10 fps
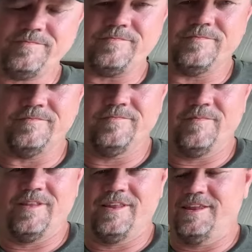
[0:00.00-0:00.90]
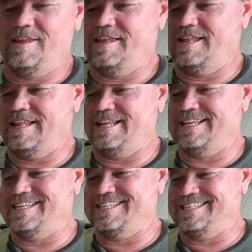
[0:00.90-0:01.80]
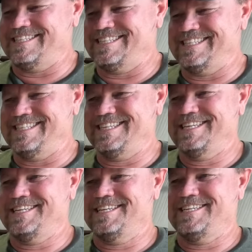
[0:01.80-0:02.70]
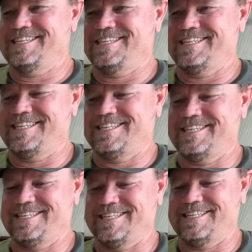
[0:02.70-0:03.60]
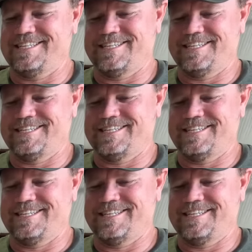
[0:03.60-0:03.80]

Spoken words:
[no speech]